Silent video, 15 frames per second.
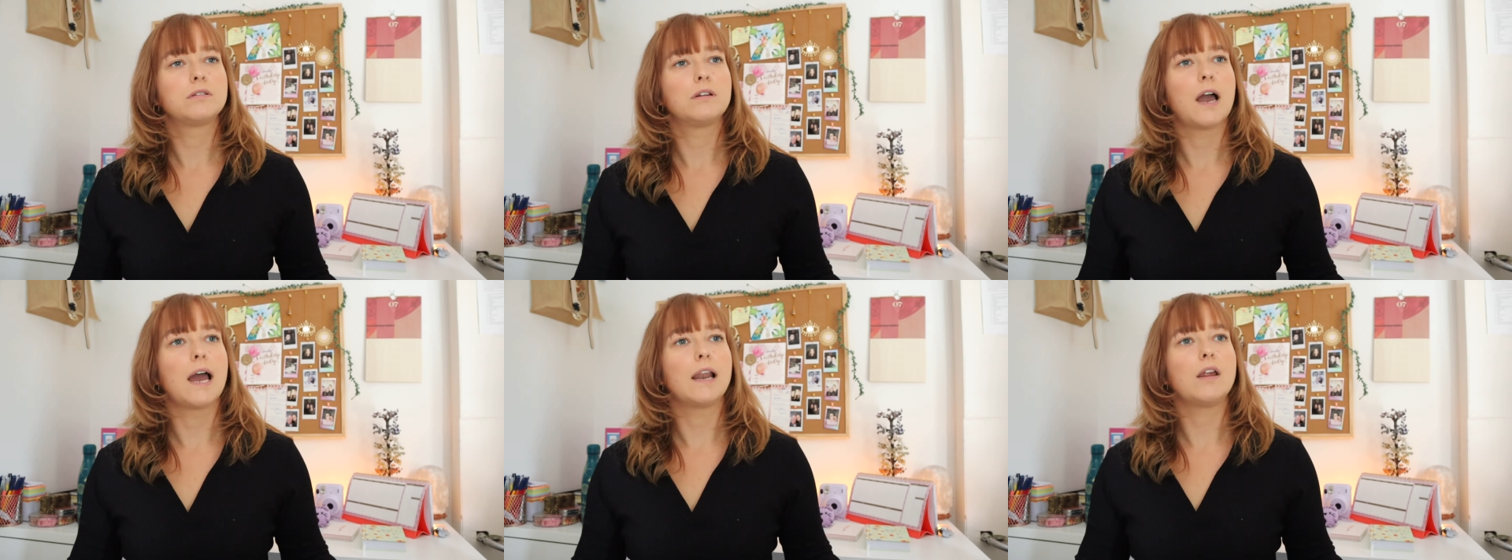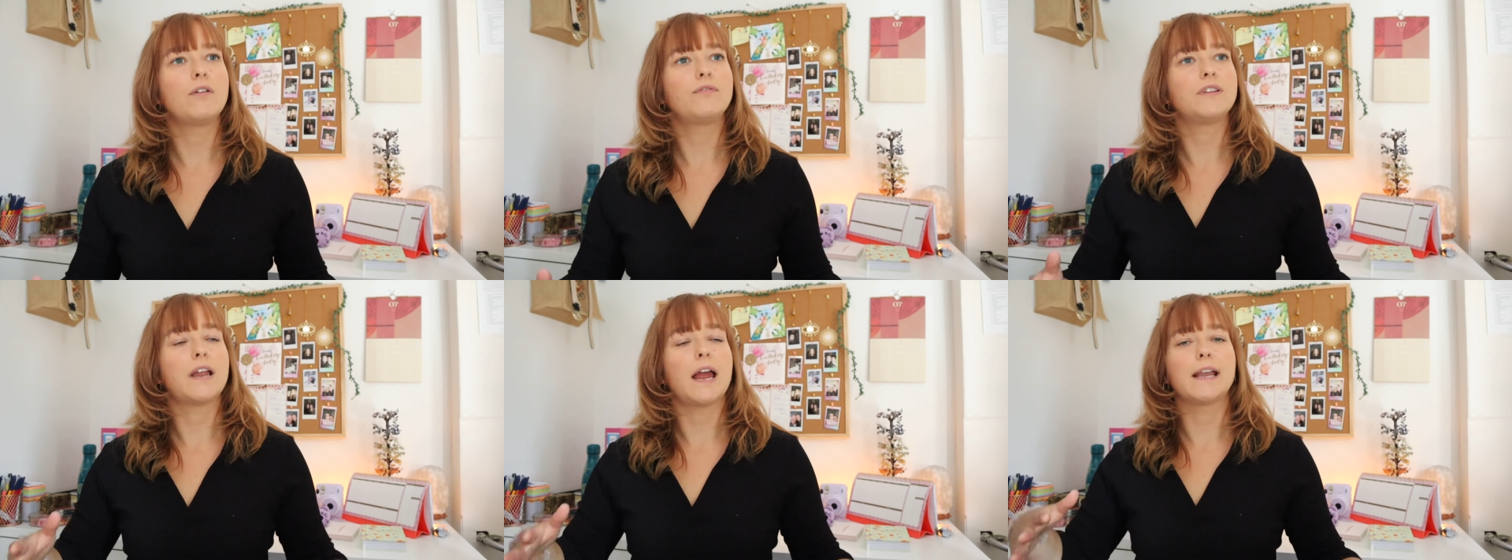I
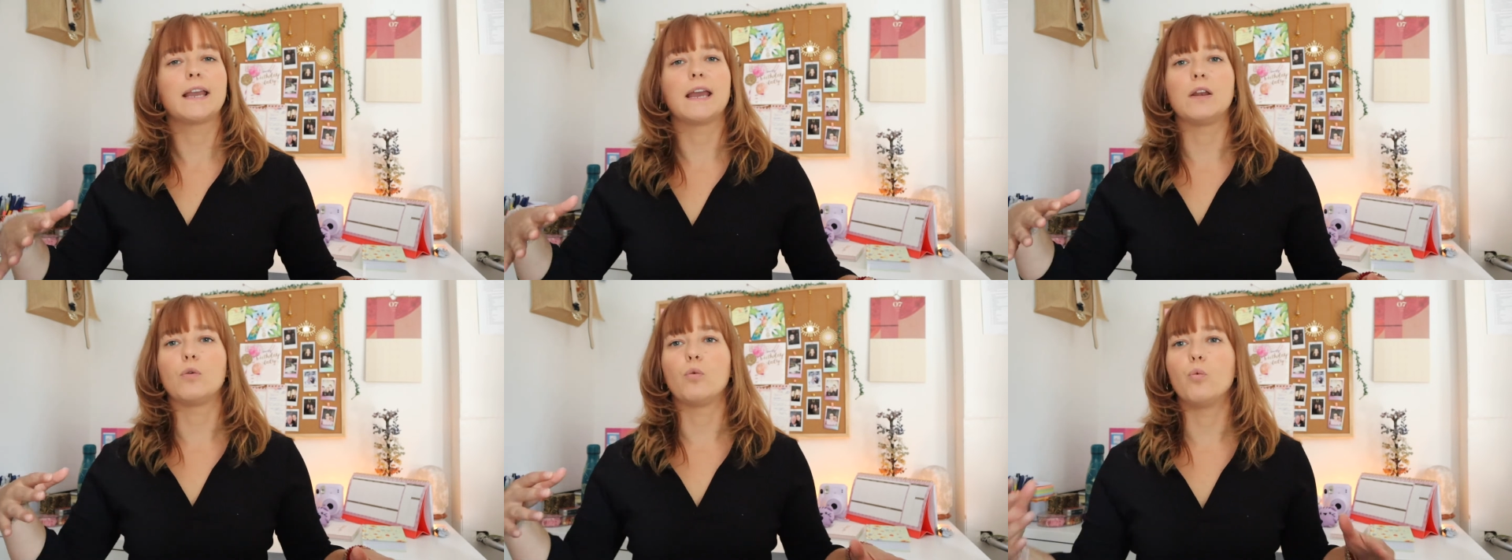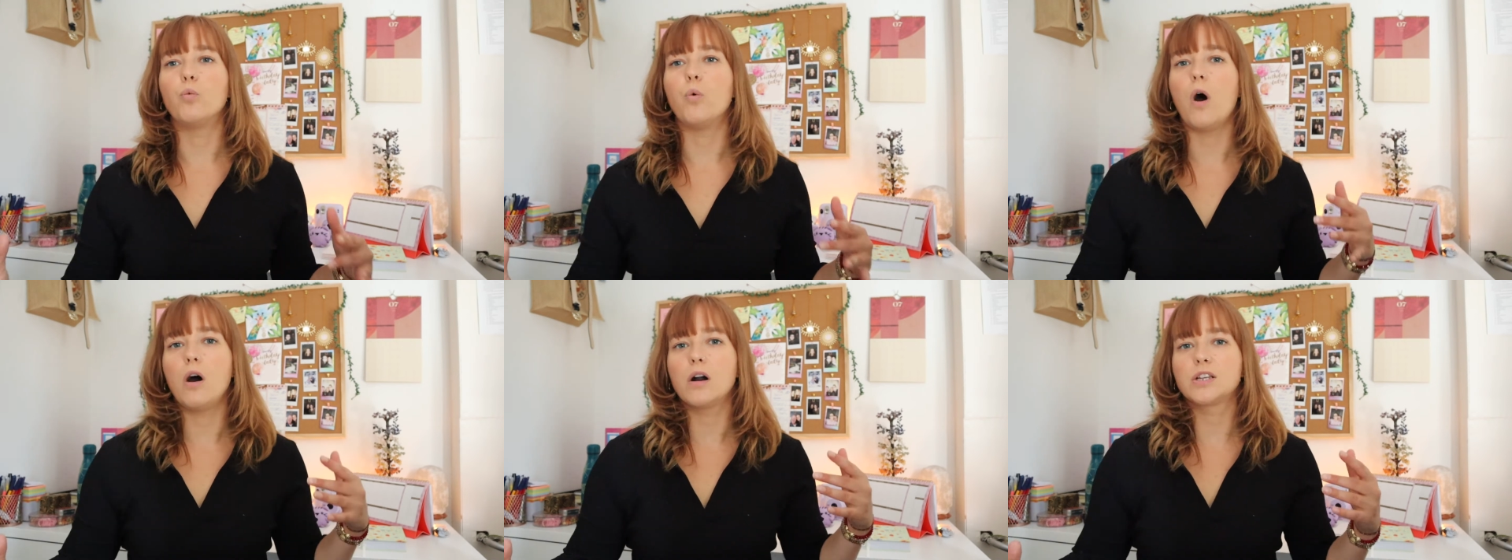love that I can
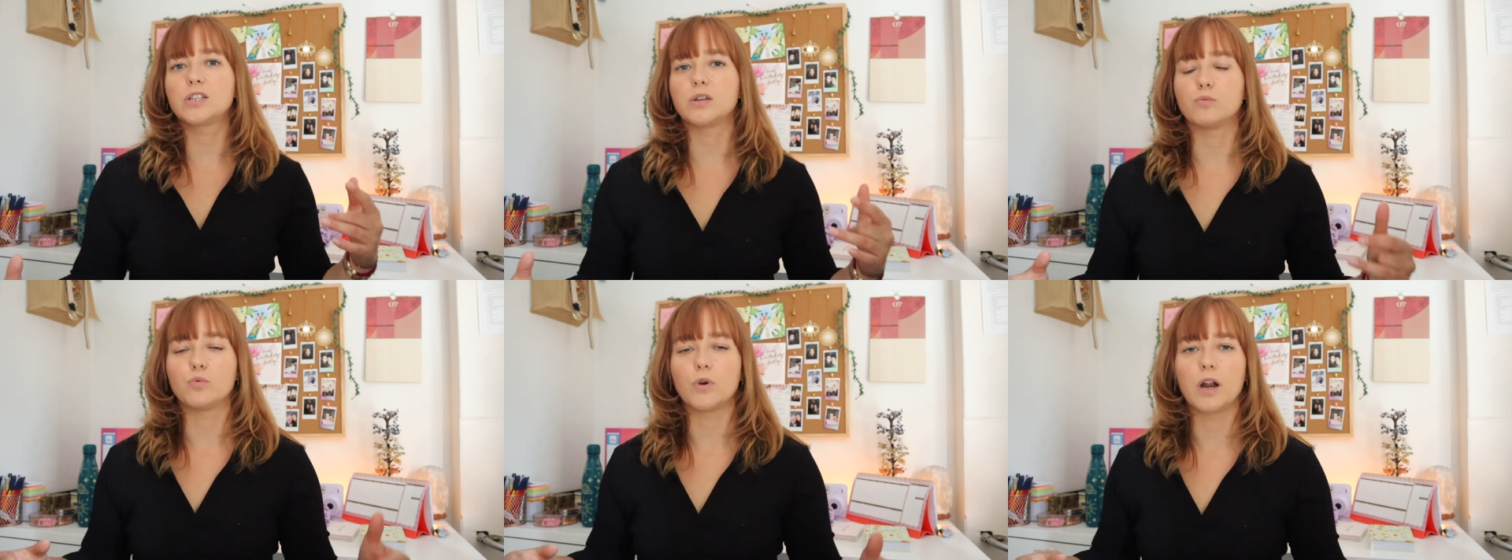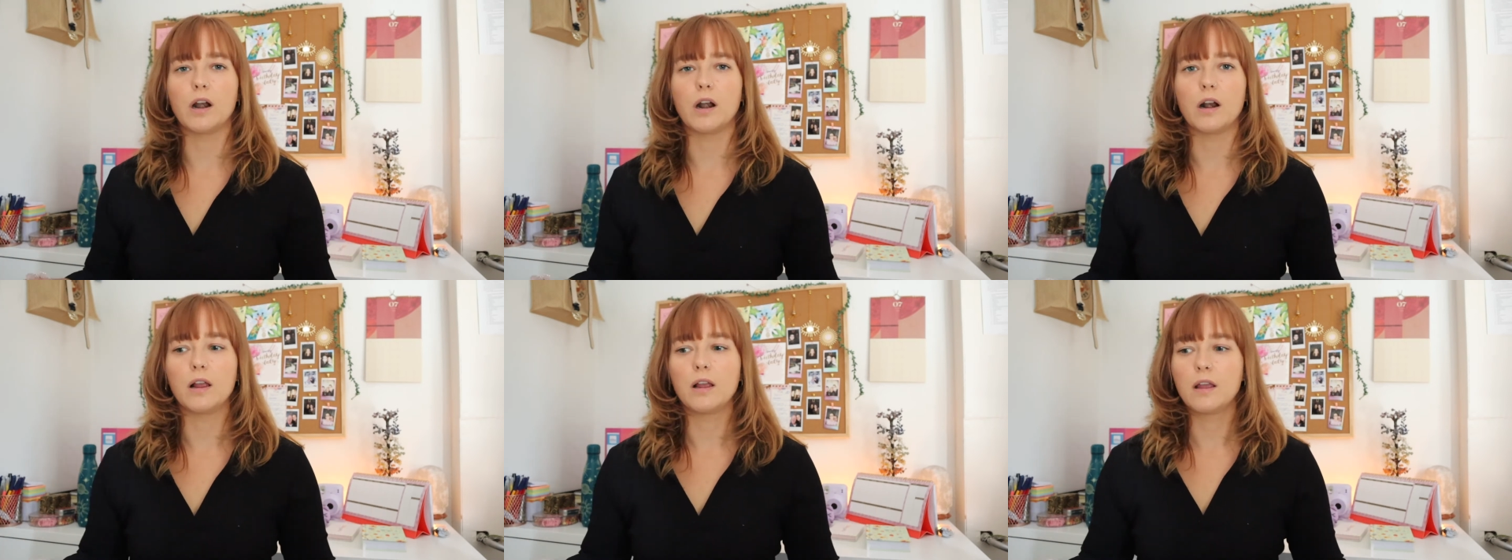walk
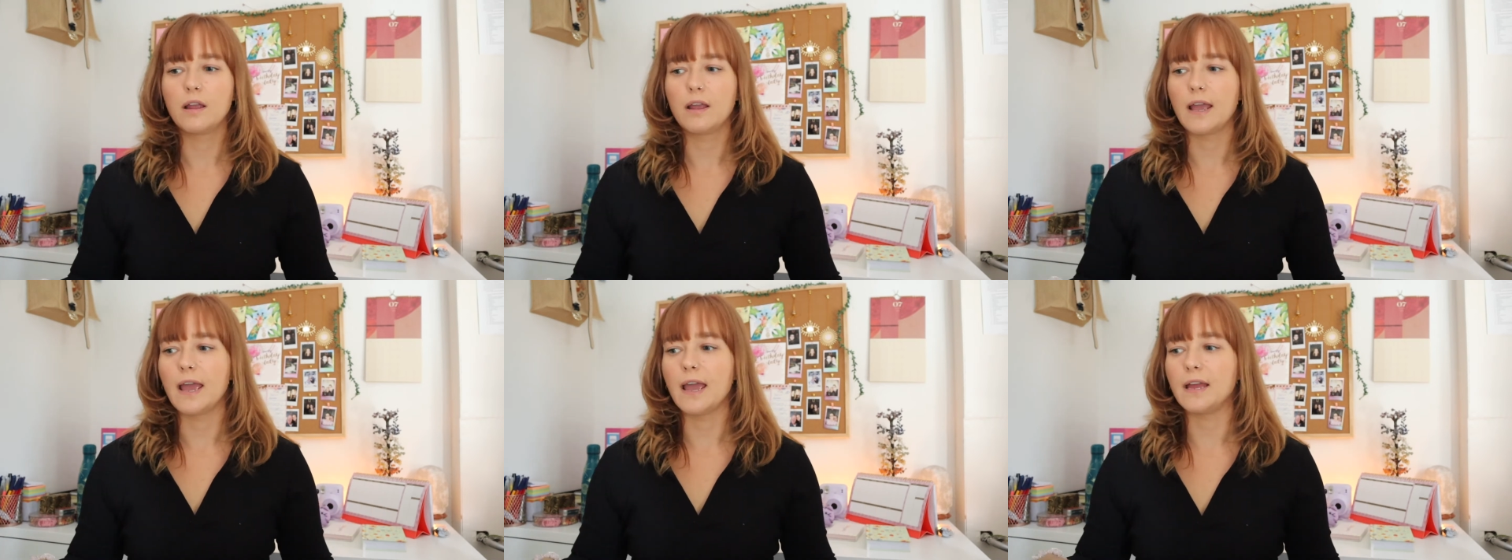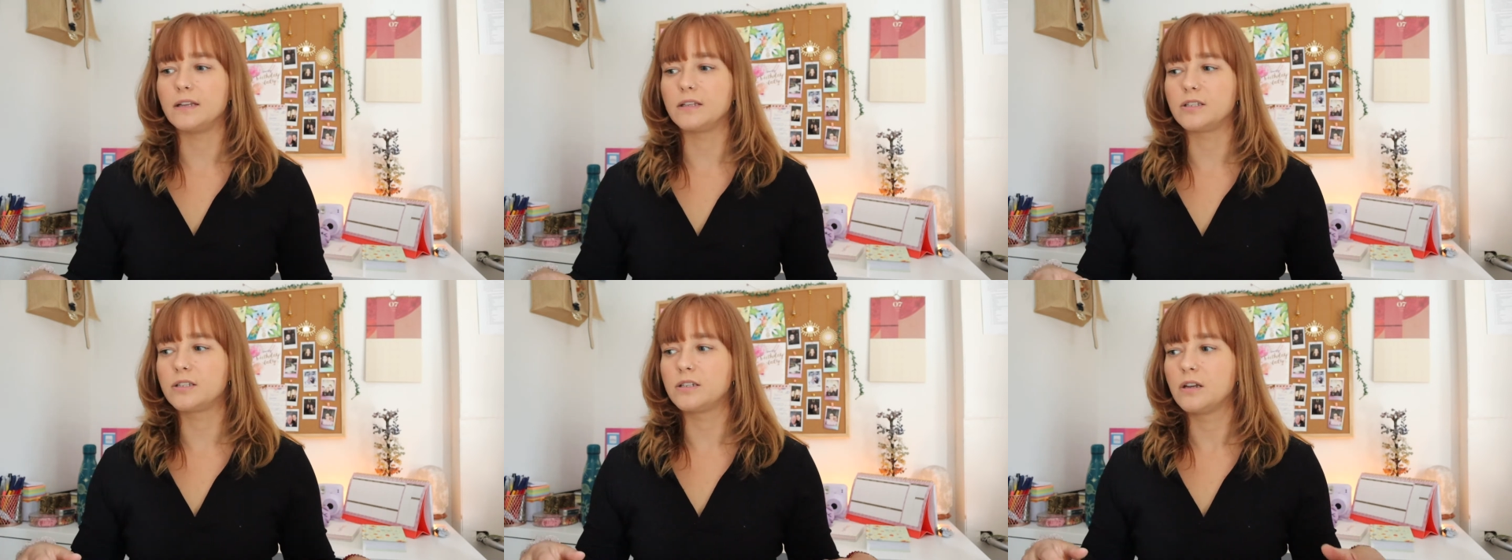somewhere
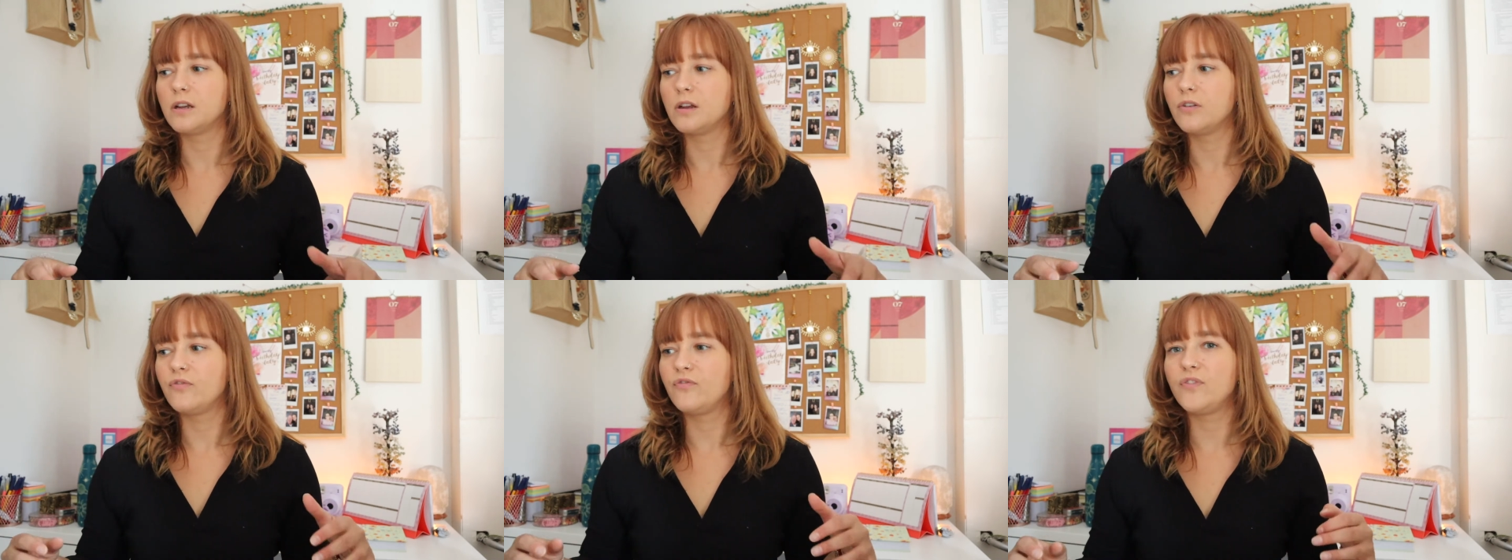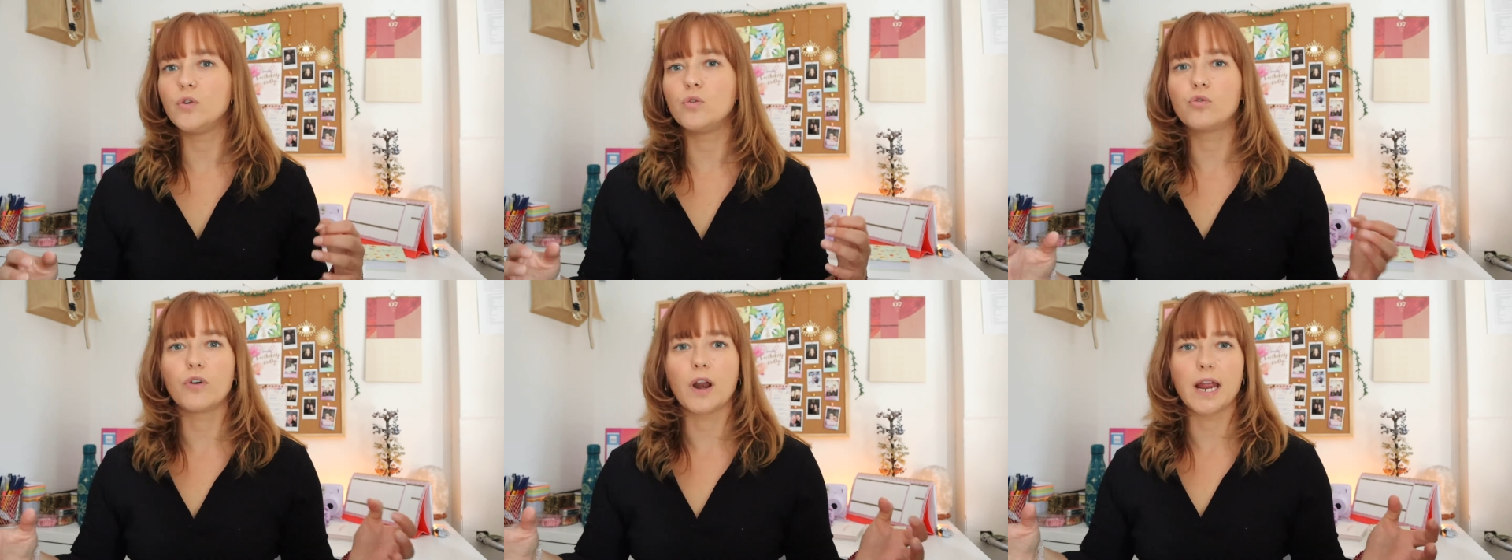and
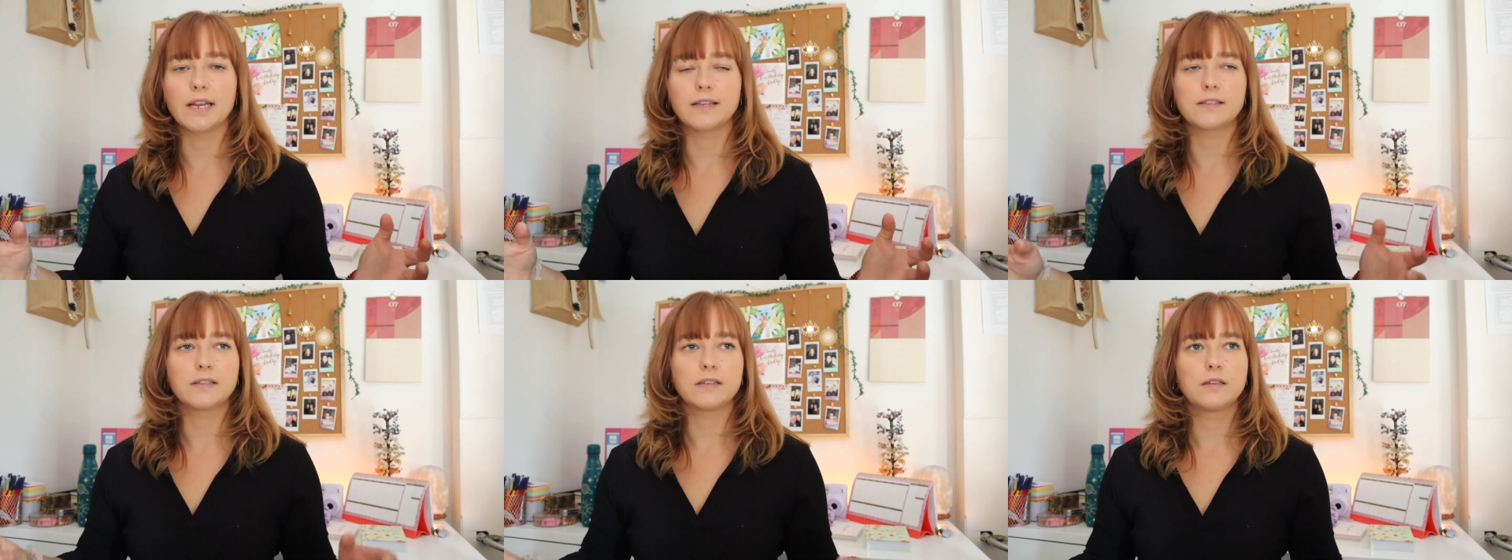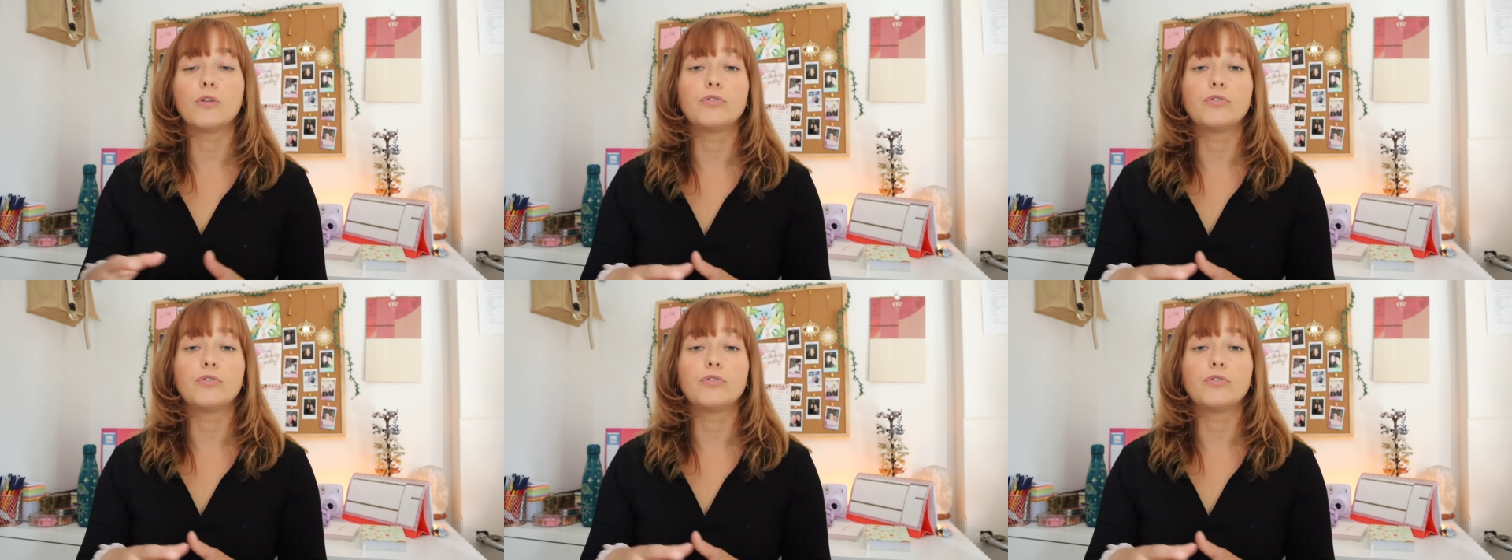feel great.